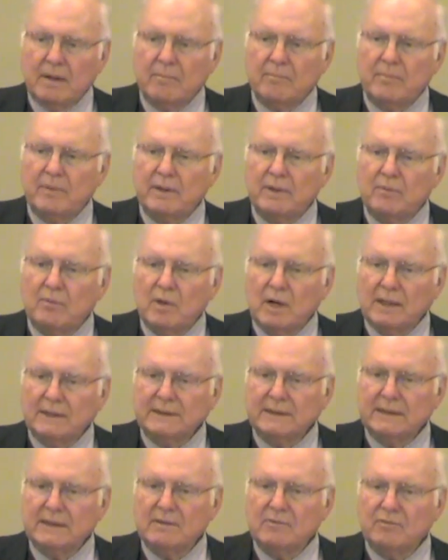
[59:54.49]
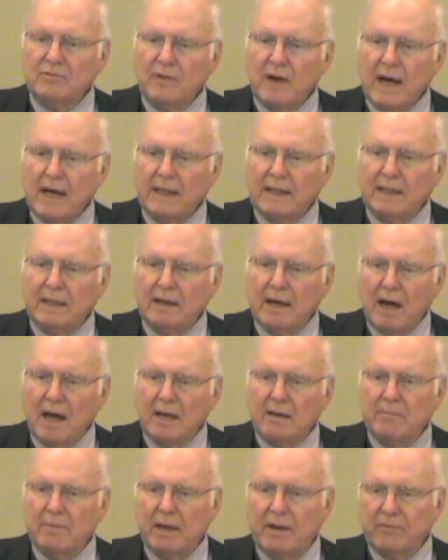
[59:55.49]
But Washington finally
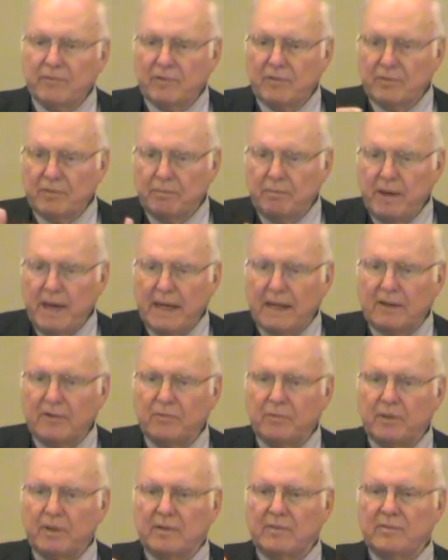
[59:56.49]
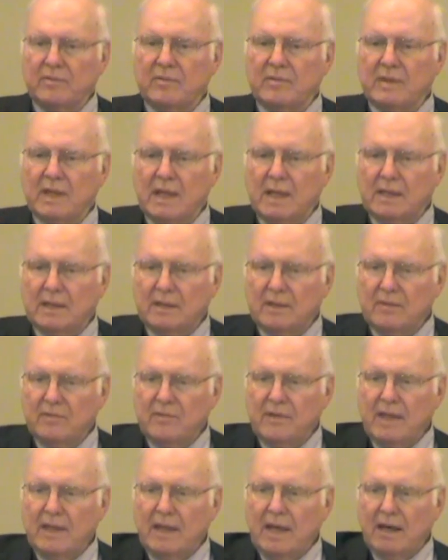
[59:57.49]
got him after some bad experiences to
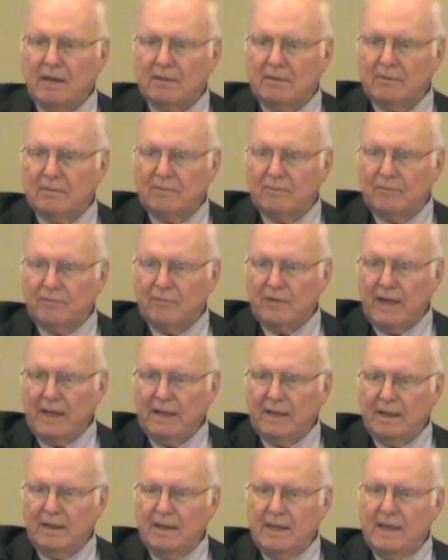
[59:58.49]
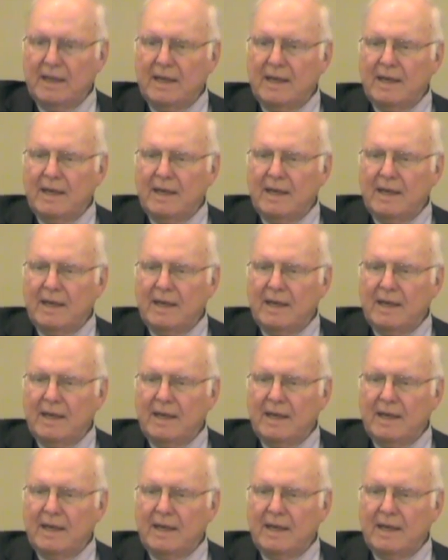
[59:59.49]
send out flanking.